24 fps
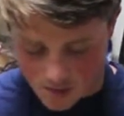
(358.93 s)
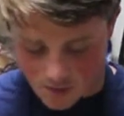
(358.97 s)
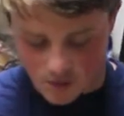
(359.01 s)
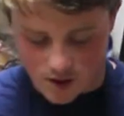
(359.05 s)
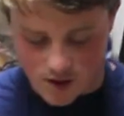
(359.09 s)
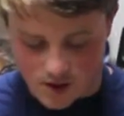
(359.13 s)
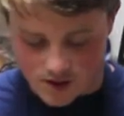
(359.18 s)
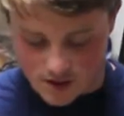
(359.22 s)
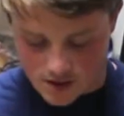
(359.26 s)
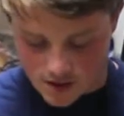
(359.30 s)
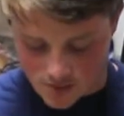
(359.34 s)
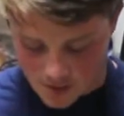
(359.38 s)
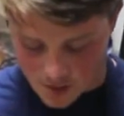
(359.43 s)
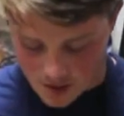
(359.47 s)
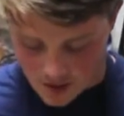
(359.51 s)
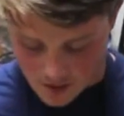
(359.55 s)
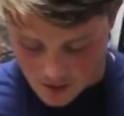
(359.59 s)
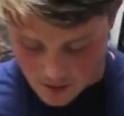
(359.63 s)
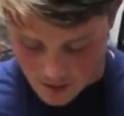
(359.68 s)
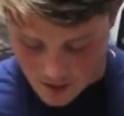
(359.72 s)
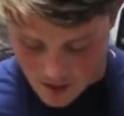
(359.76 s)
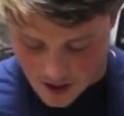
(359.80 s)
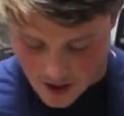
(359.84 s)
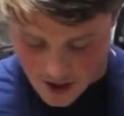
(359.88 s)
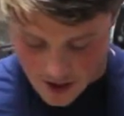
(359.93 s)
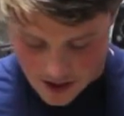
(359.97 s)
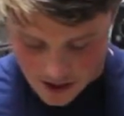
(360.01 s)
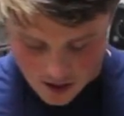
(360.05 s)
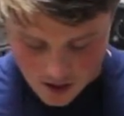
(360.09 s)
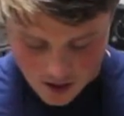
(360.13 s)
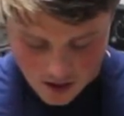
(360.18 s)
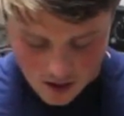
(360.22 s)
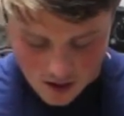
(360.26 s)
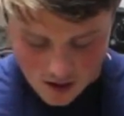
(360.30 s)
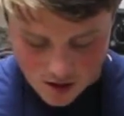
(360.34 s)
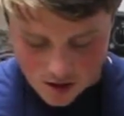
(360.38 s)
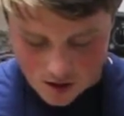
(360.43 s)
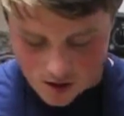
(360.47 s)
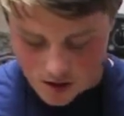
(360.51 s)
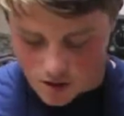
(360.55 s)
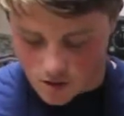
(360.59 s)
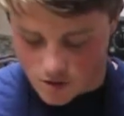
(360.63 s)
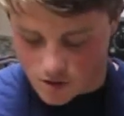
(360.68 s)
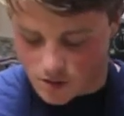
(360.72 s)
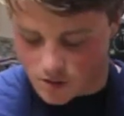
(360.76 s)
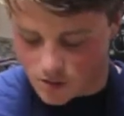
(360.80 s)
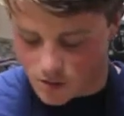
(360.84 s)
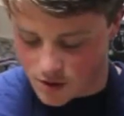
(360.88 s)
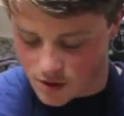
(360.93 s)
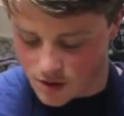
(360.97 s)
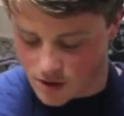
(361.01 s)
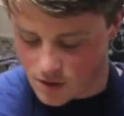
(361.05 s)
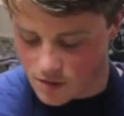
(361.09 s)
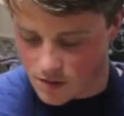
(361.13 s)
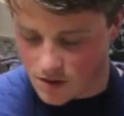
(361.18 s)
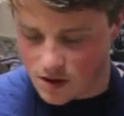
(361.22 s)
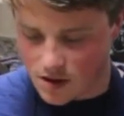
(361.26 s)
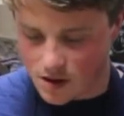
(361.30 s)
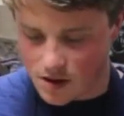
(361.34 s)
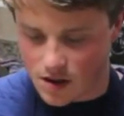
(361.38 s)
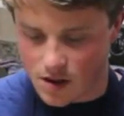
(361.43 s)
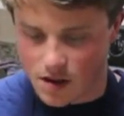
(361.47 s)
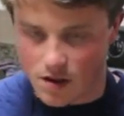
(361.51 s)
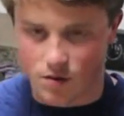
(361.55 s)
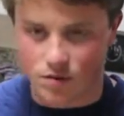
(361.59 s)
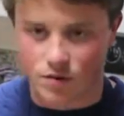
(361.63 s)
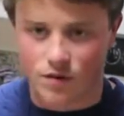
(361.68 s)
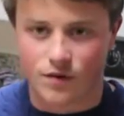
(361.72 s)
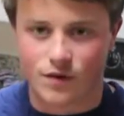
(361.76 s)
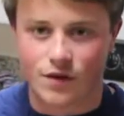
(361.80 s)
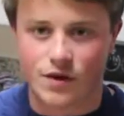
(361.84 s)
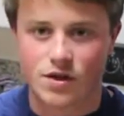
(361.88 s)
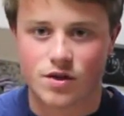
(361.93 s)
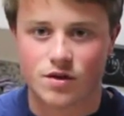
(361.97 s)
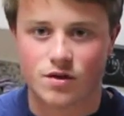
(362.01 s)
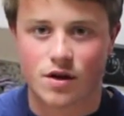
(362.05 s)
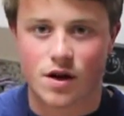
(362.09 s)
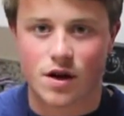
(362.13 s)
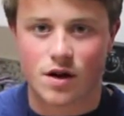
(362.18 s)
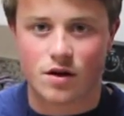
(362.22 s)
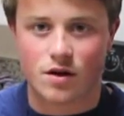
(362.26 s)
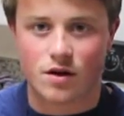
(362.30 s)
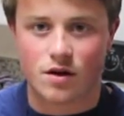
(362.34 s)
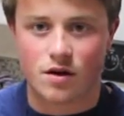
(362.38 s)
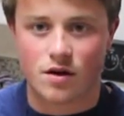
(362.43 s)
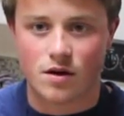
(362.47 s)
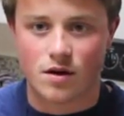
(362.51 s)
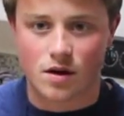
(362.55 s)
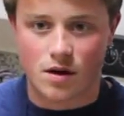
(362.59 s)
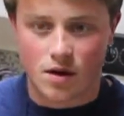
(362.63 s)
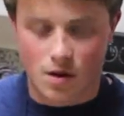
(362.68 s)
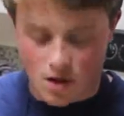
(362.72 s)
place them in the bag. You're going to want to put them in the refrigerator